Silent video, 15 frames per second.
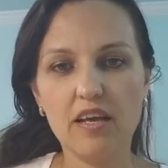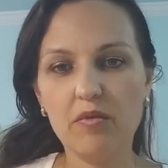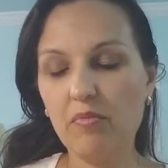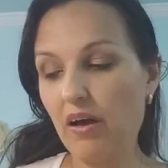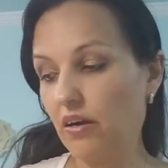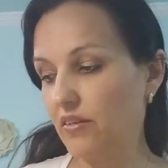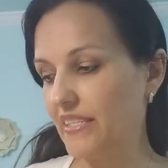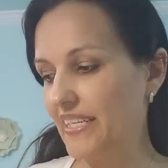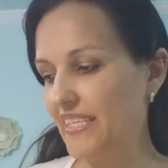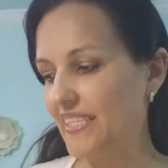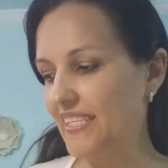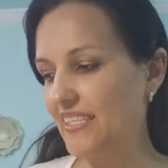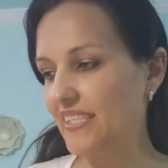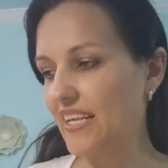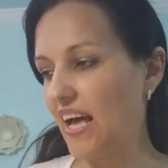about this
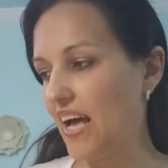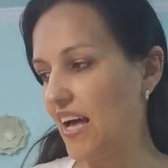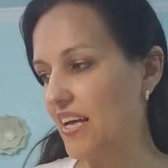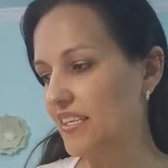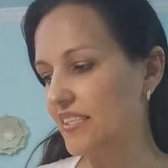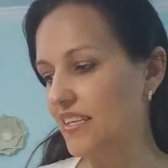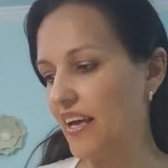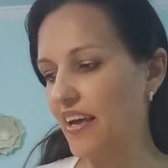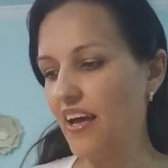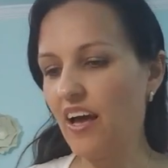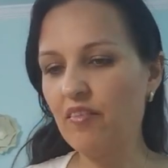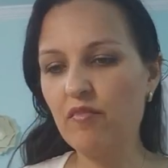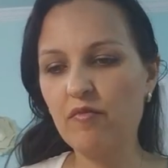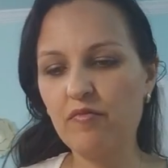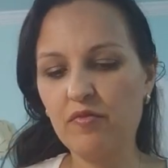size. I
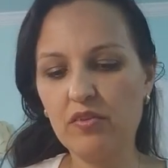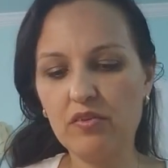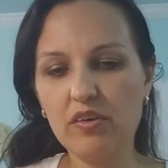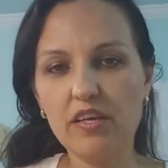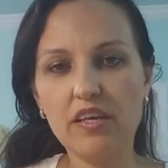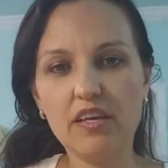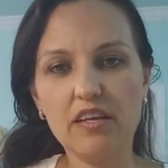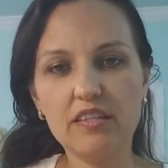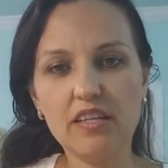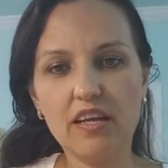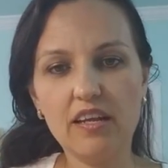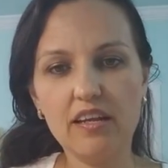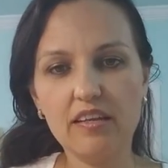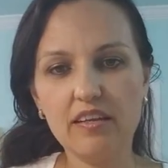have a few here that